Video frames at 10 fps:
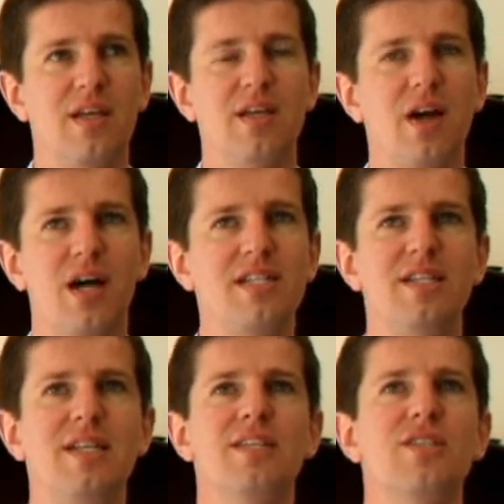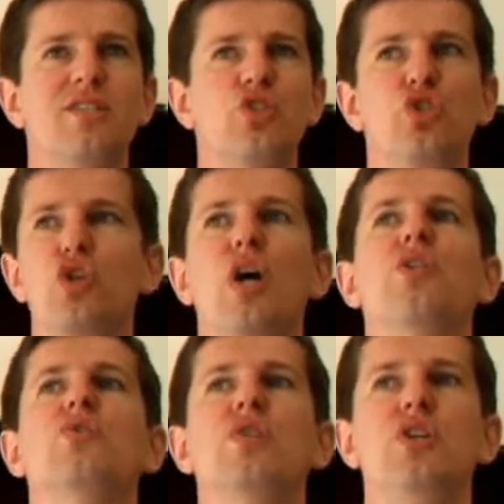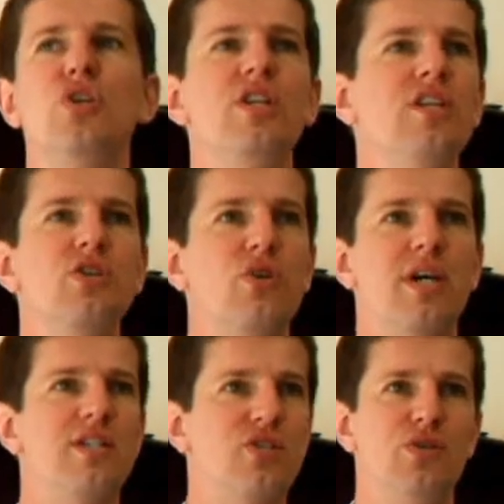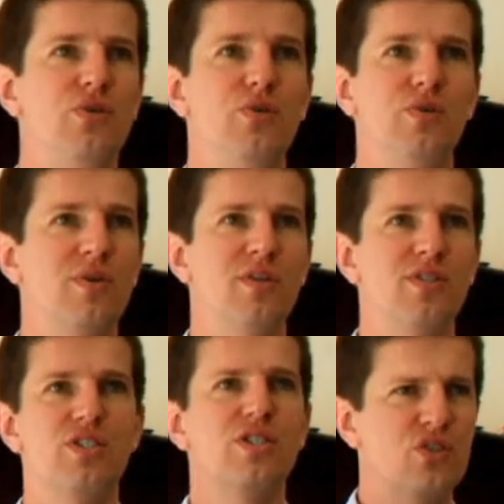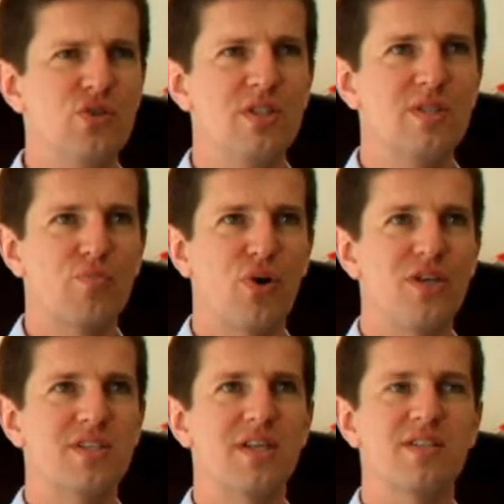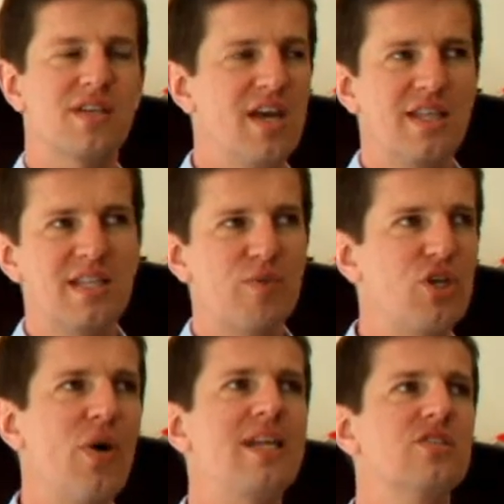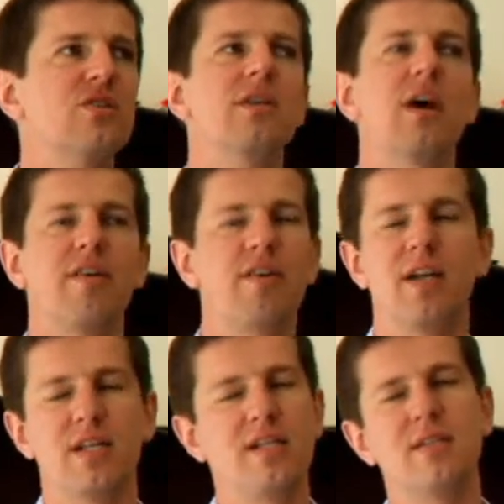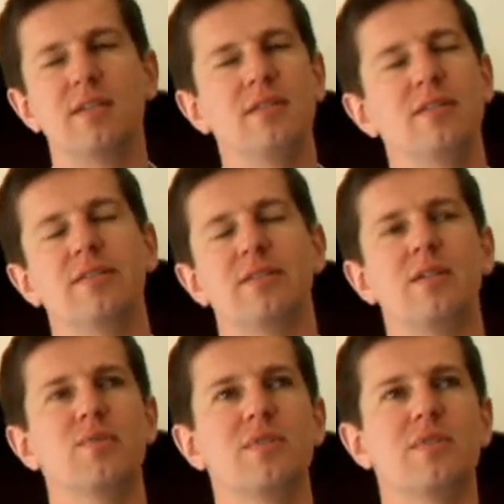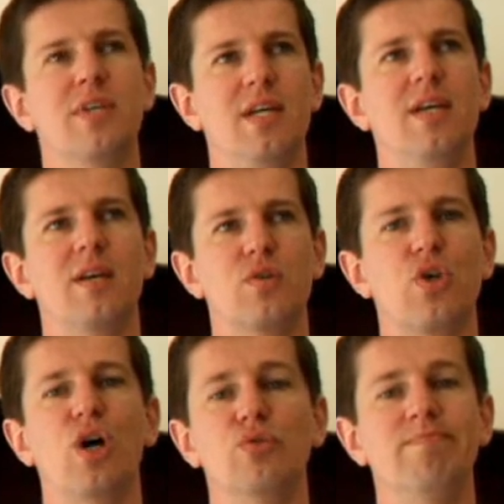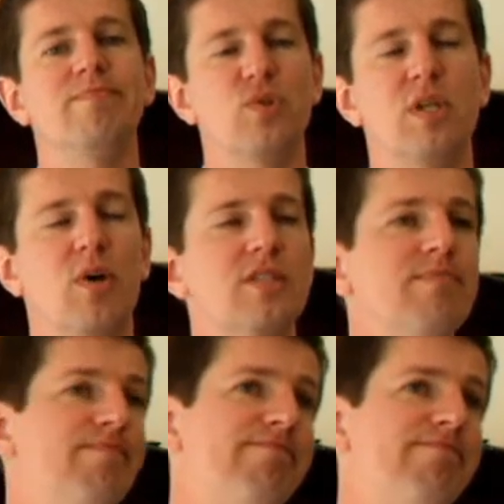I didn't need to go through a uni degree to do this process. Somebody who hates doing it, I found it easy to do. It was gold. It really was.